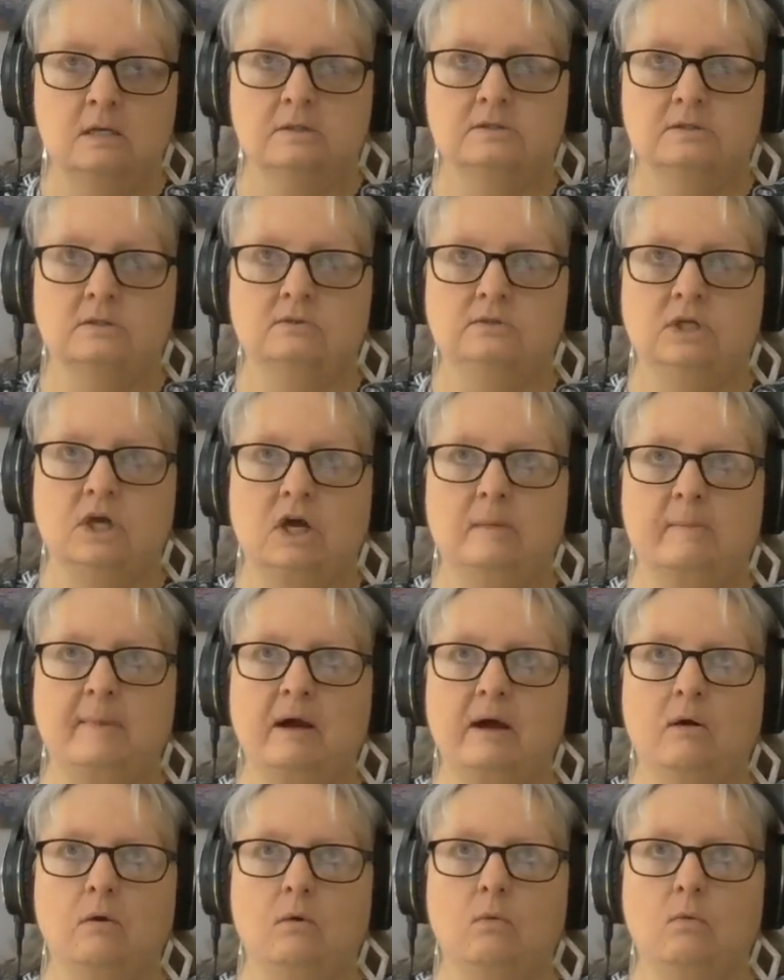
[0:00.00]
So talk
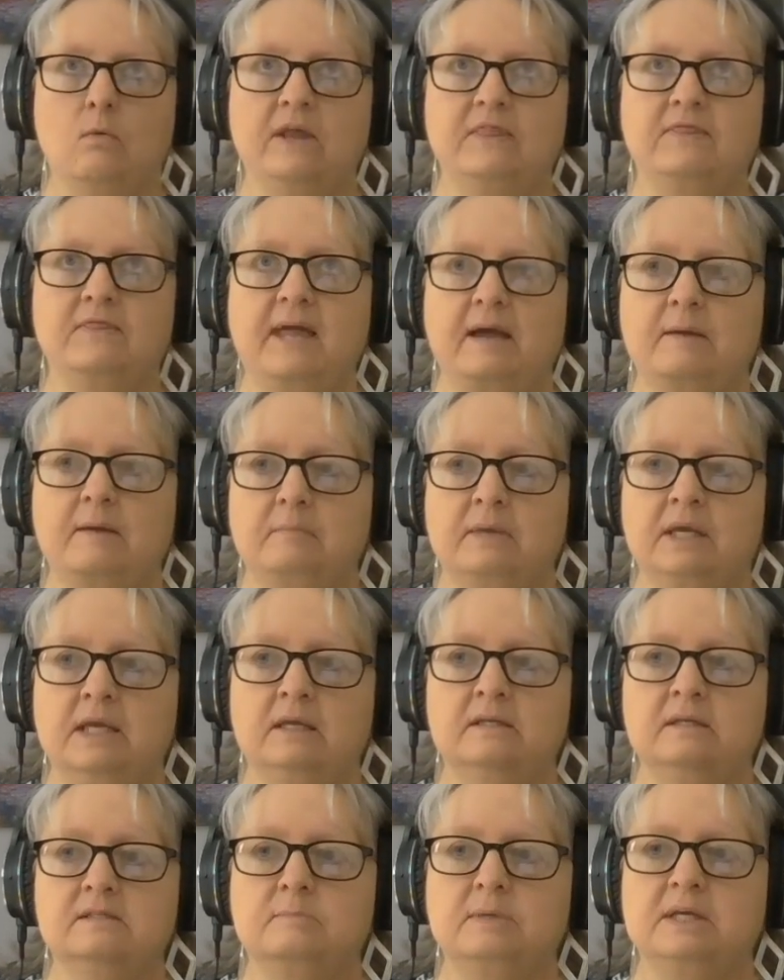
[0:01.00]
about what that
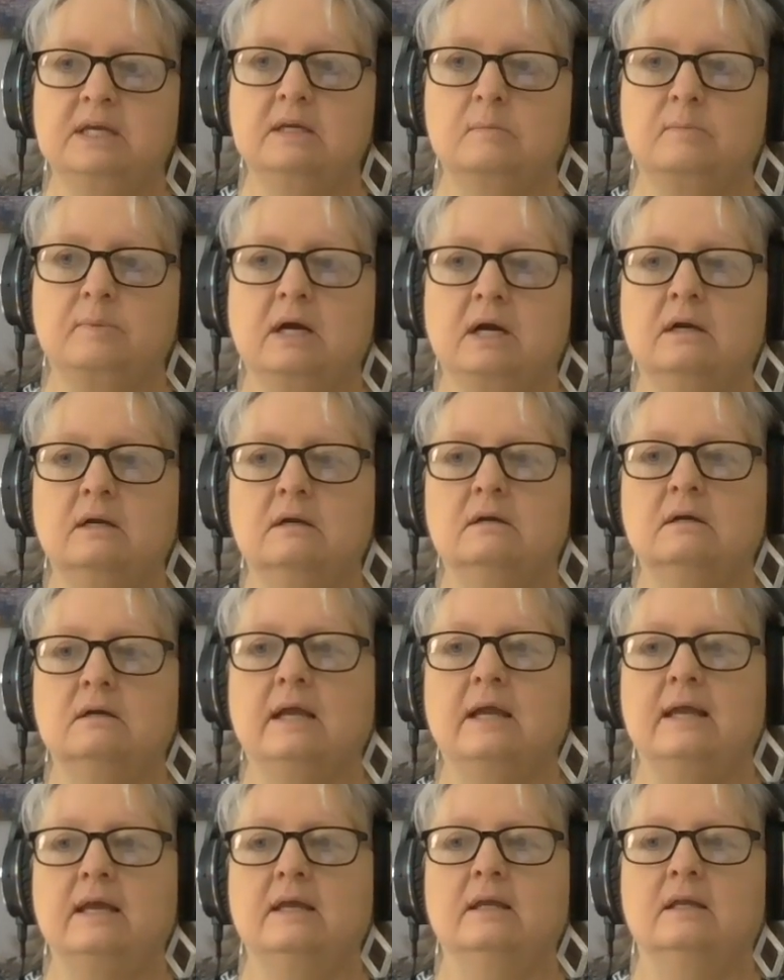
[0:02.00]
means, being a
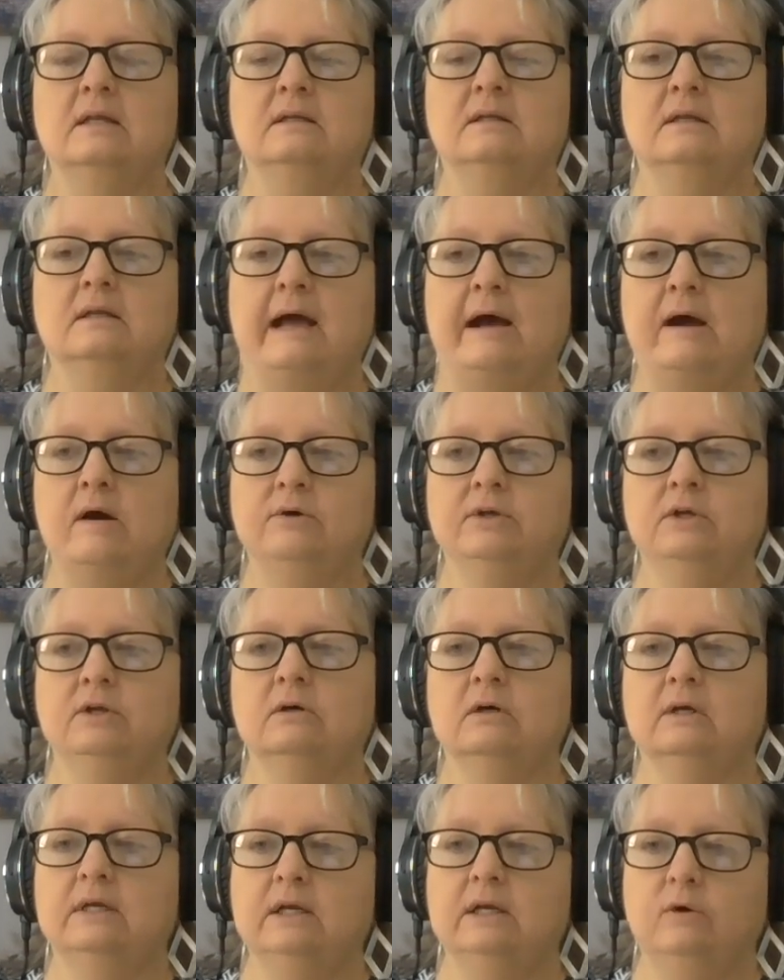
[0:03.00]
partner, and how
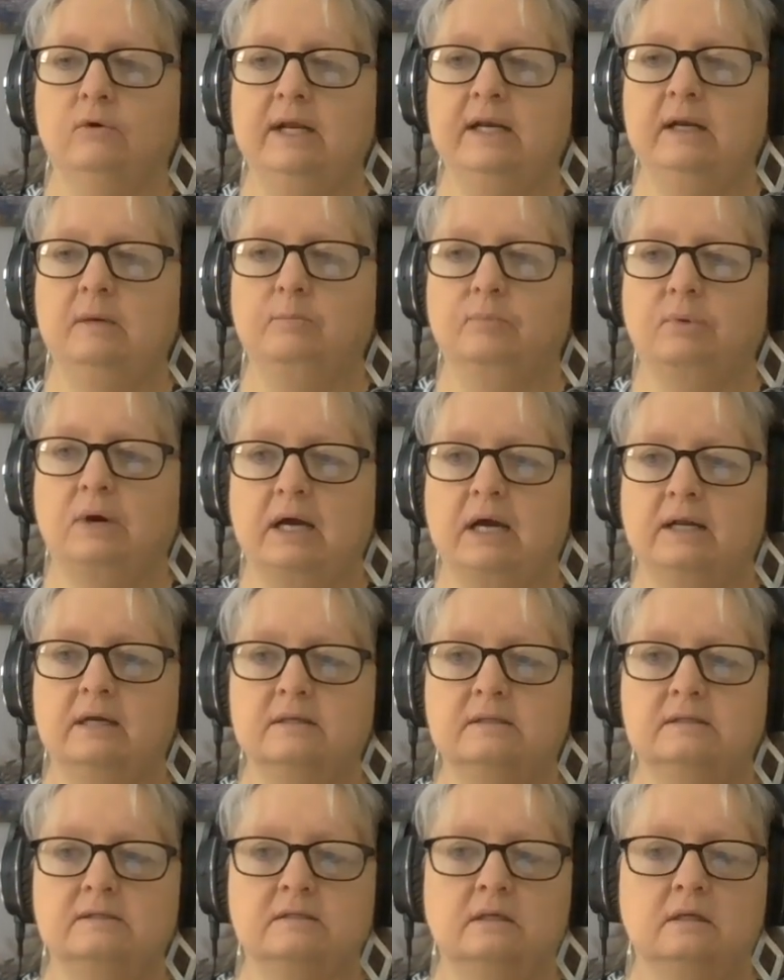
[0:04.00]
your integrated
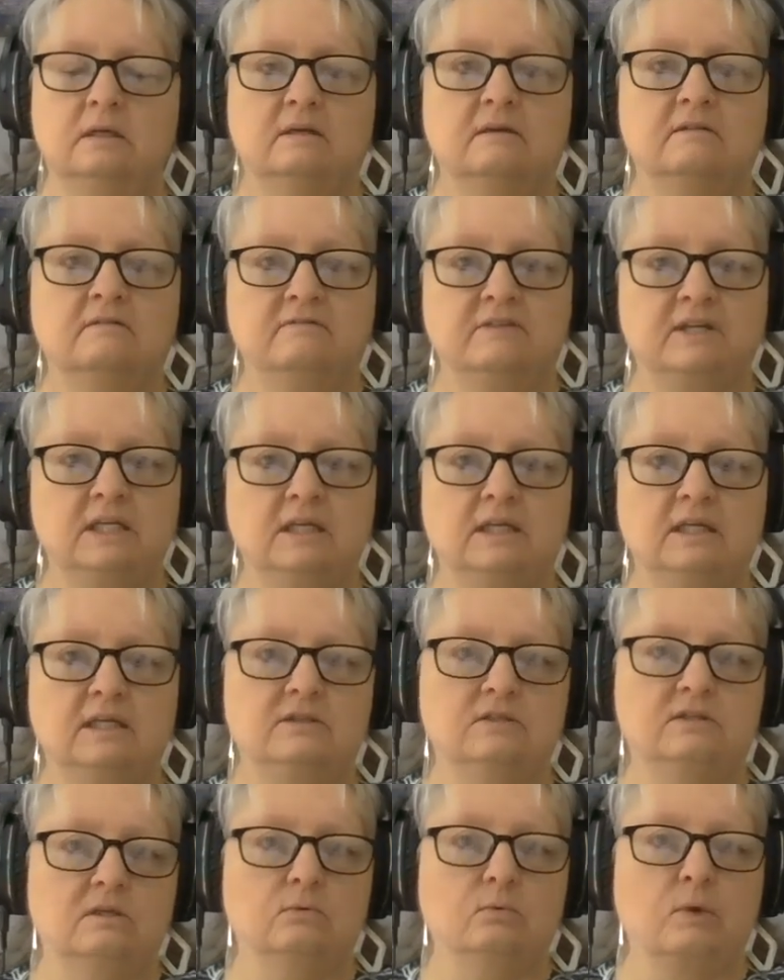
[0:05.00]
products fit
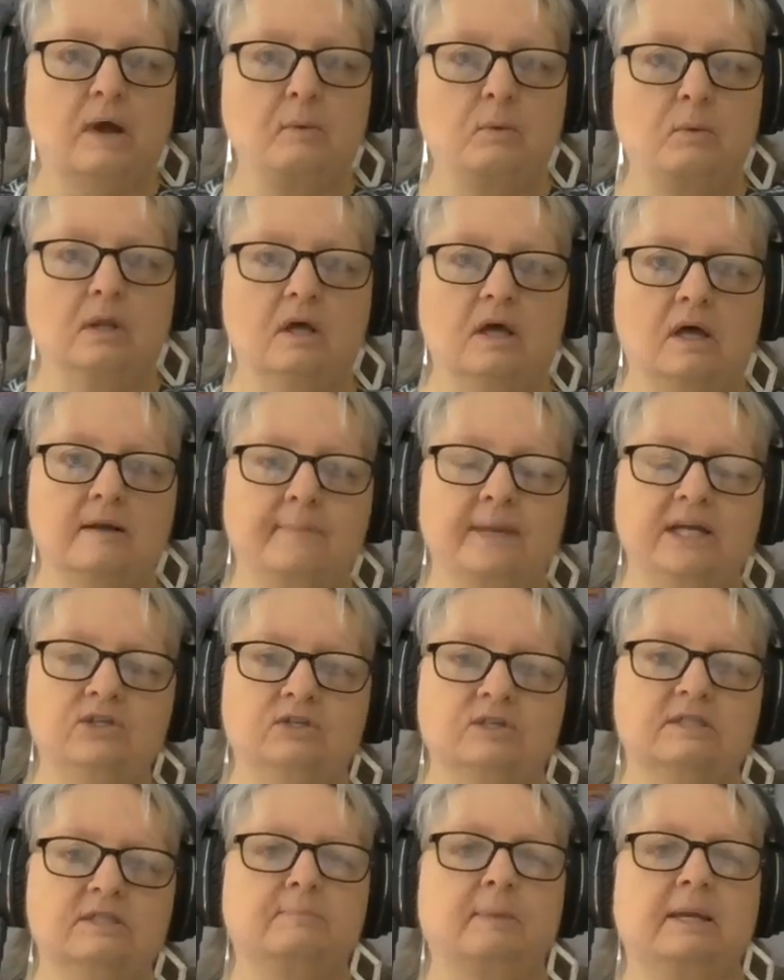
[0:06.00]
into the Rockwell
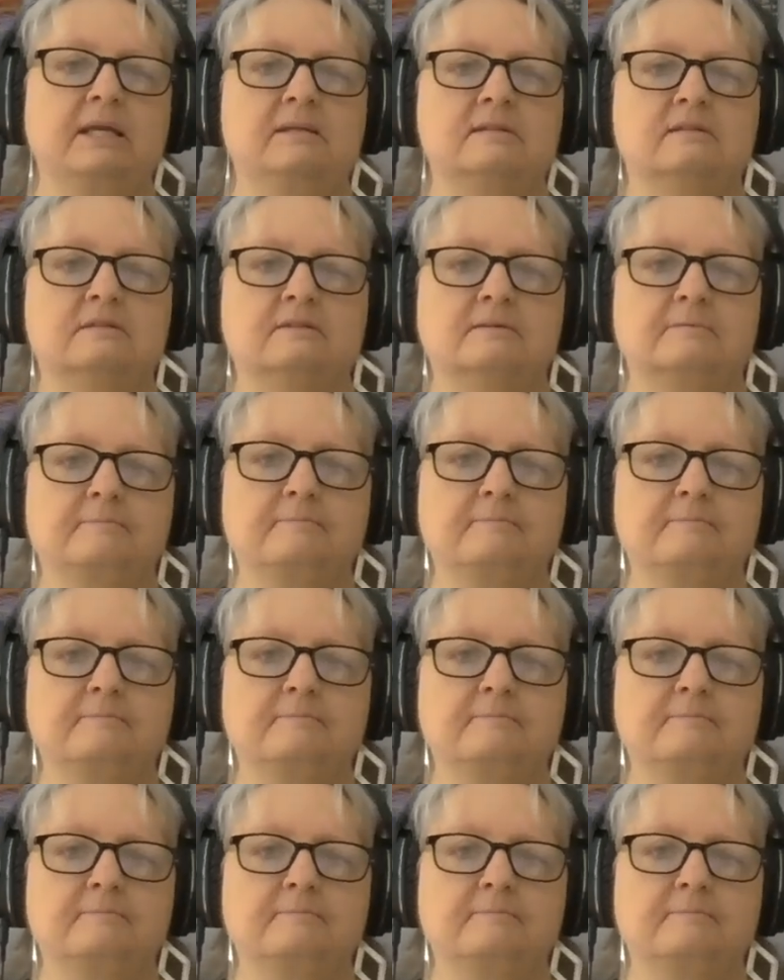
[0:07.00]
automation space.